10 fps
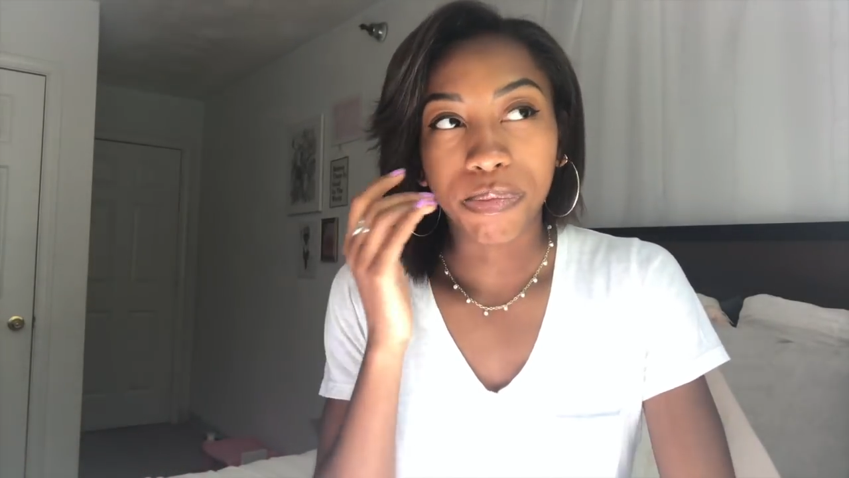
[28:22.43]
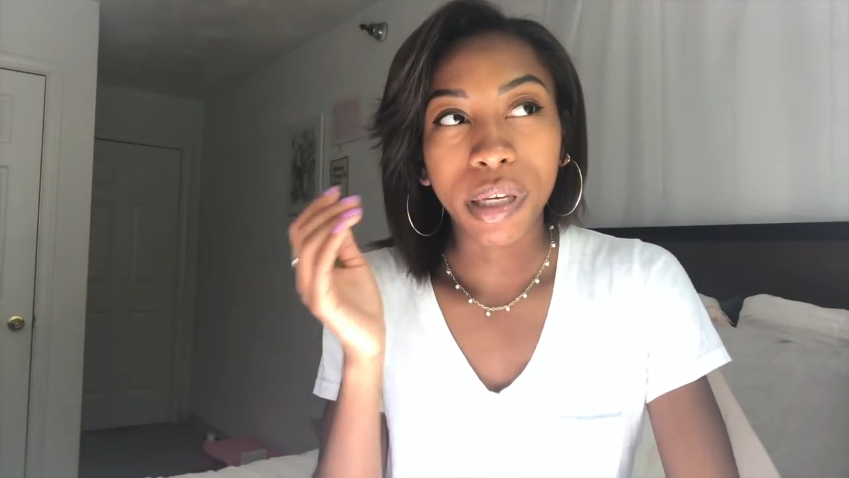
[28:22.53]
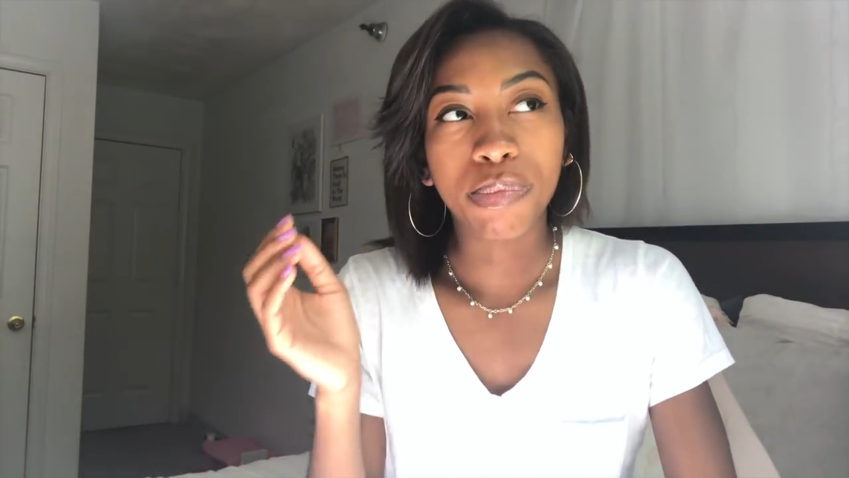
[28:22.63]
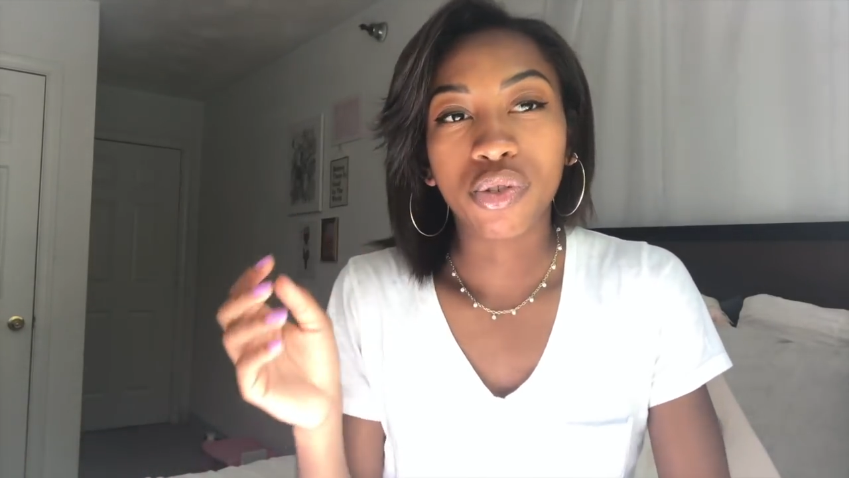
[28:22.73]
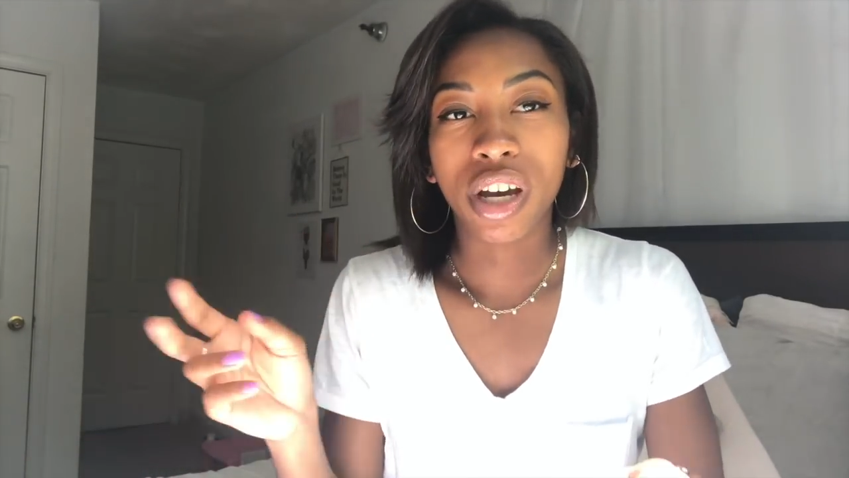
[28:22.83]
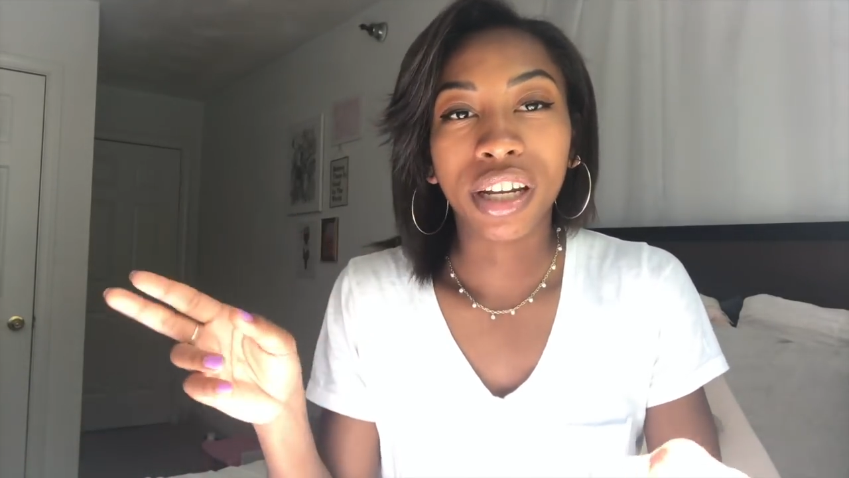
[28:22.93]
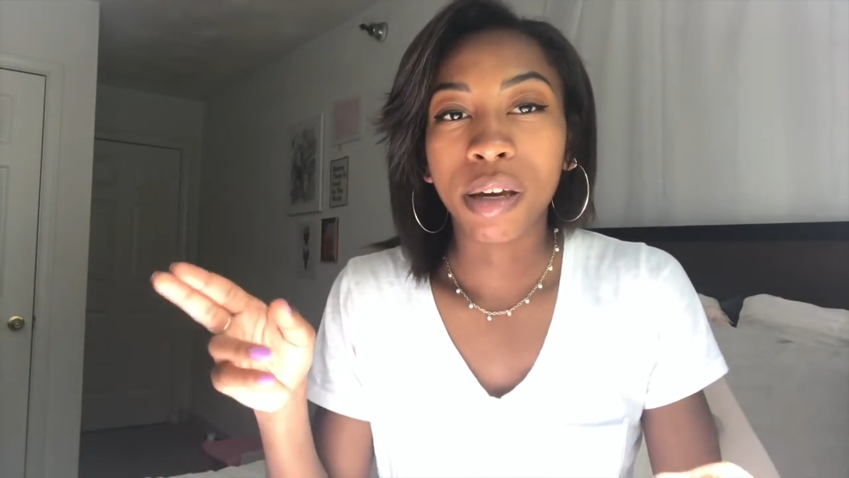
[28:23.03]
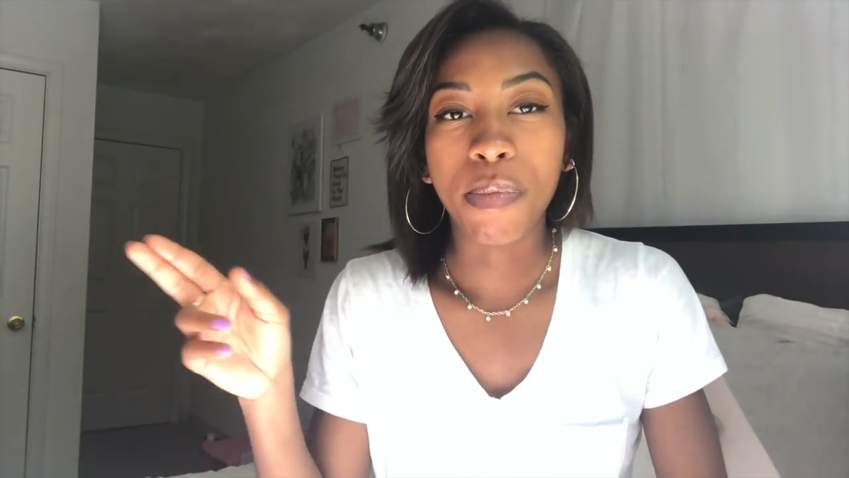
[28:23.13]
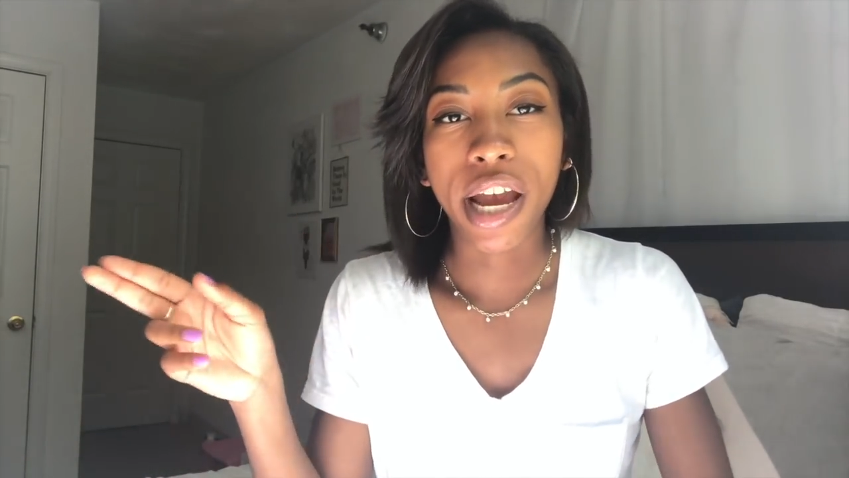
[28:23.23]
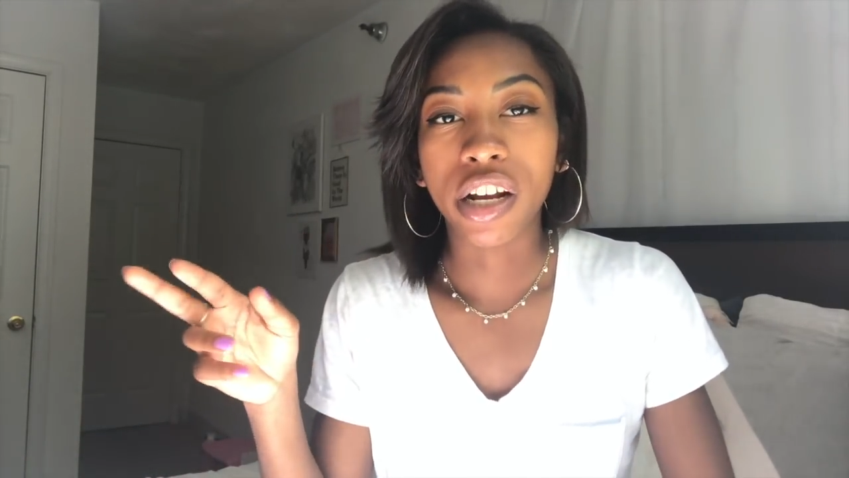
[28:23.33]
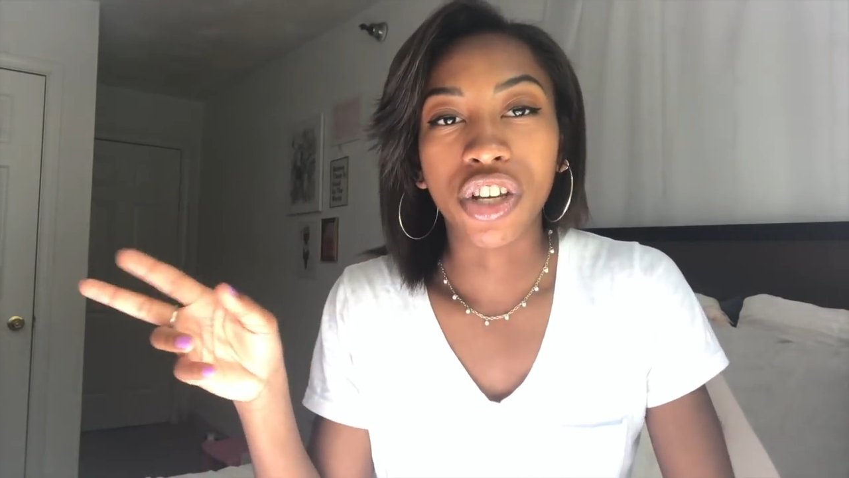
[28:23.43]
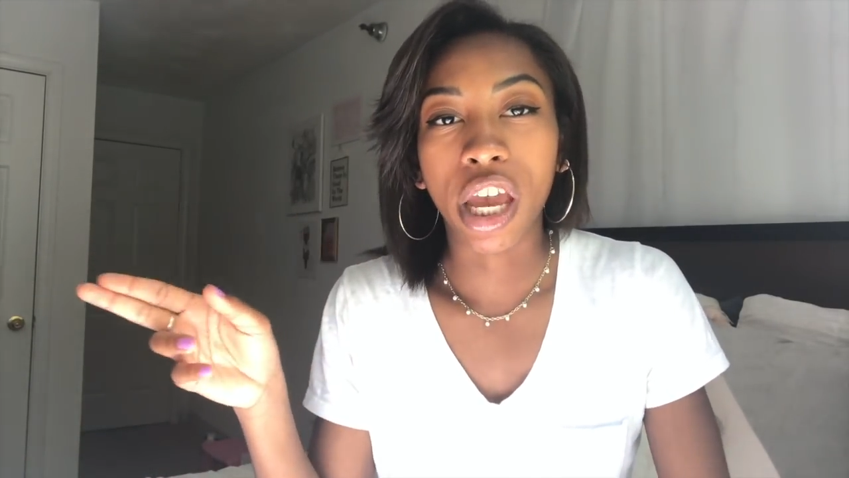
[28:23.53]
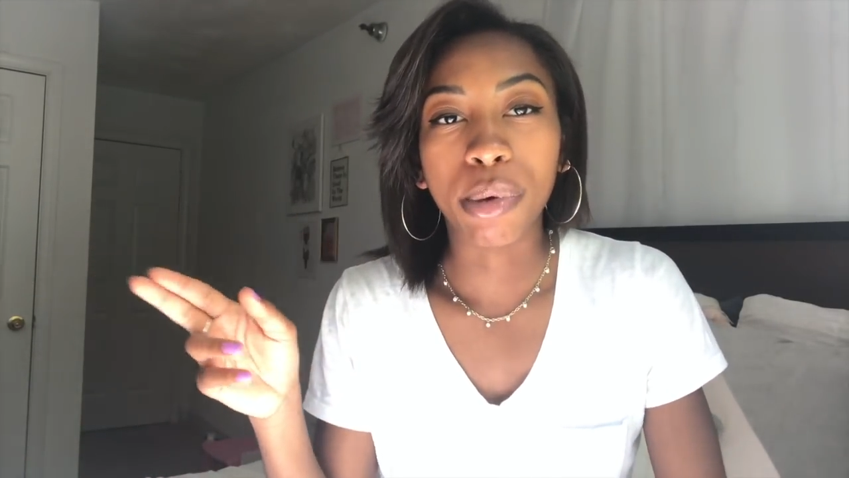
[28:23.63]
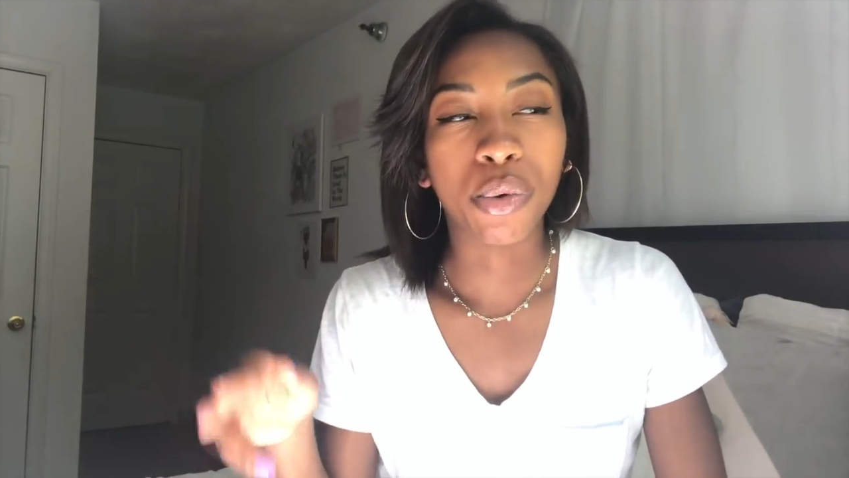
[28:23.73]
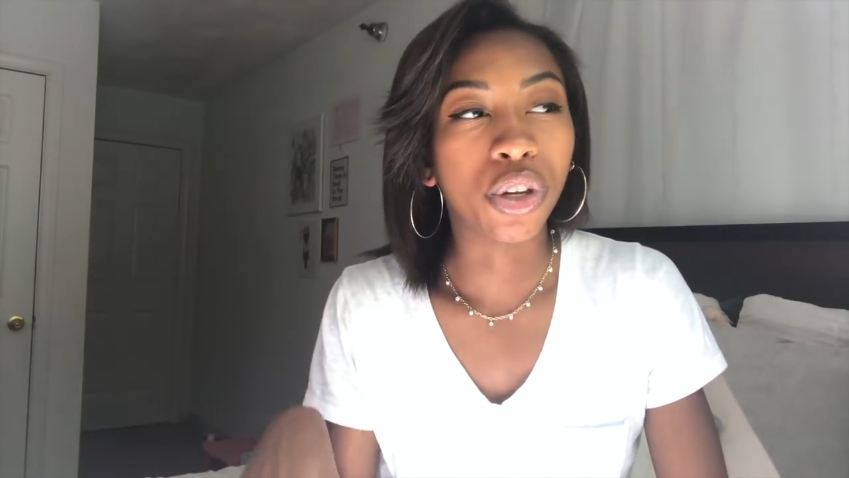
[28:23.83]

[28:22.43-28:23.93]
People try to compare JMU